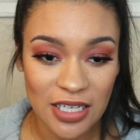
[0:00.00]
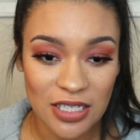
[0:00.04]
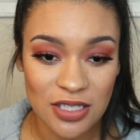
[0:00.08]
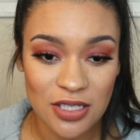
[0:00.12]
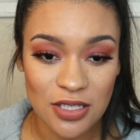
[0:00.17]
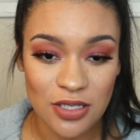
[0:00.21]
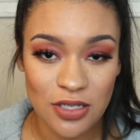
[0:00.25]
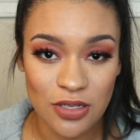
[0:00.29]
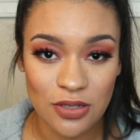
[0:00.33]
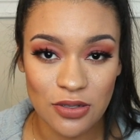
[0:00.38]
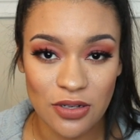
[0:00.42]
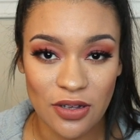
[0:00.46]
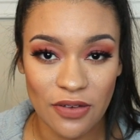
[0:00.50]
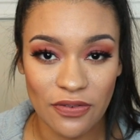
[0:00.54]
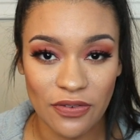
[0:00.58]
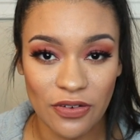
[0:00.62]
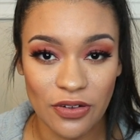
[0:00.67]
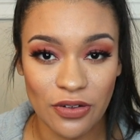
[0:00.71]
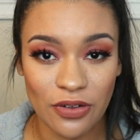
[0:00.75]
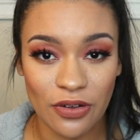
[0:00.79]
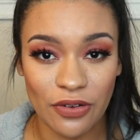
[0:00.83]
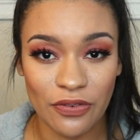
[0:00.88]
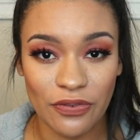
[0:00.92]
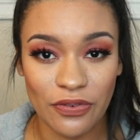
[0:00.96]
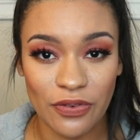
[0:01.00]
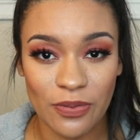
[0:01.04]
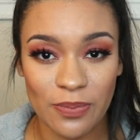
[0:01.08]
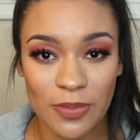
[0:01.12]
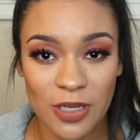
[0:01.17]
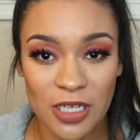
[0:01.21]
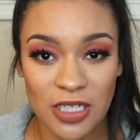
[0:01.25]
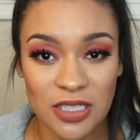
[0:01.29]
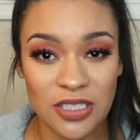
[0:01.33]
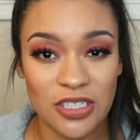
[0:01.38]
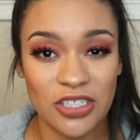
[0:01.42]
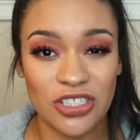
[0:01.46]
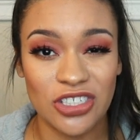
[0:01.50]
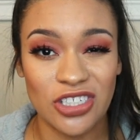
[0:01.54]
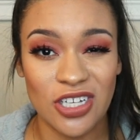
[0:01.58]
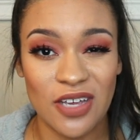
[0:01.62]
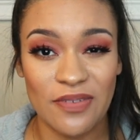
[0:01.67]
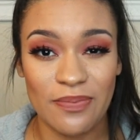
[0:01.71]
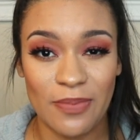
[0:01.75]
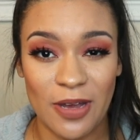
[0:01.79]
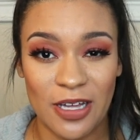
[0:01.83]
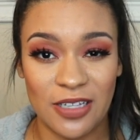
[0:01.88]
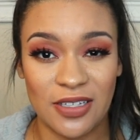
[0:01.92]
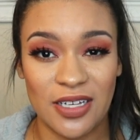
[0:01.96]
it's too difficult for me to
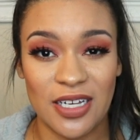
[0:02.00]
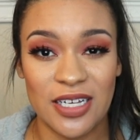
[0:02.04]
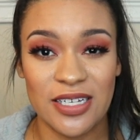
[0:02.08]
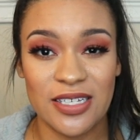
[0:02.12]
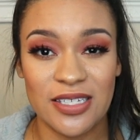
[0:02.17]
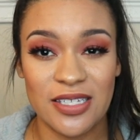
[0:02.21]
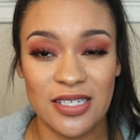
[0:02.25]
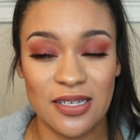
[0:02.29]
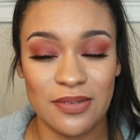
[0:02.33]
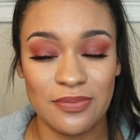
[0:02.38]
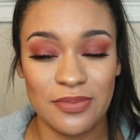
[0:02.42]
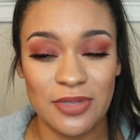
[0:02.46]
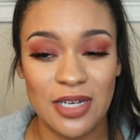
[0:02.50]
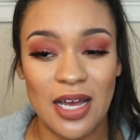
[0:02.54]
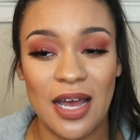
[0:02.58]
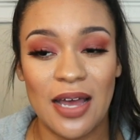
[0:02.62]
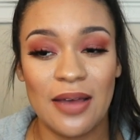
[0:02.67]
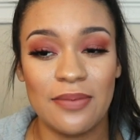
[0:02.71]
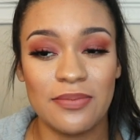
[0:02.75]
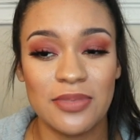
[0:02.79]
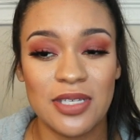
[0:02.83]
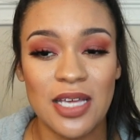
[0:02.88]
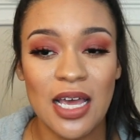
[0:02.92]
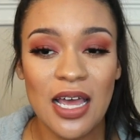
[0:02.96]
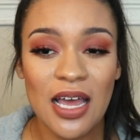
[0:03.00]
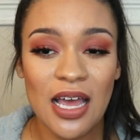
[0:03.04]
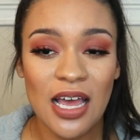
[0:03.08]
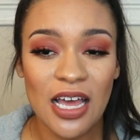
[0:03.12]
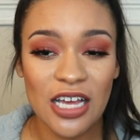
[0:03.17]
shave my legs sometimes.